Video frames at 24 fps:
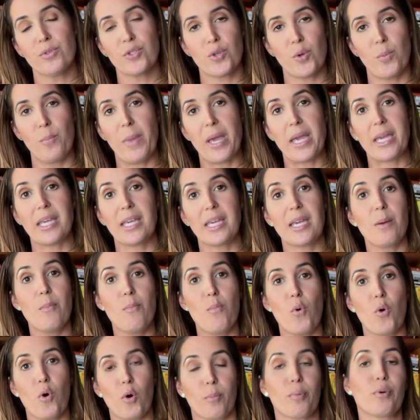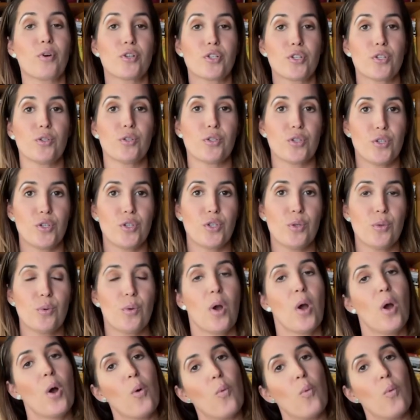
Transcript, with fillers: So making it more personal to you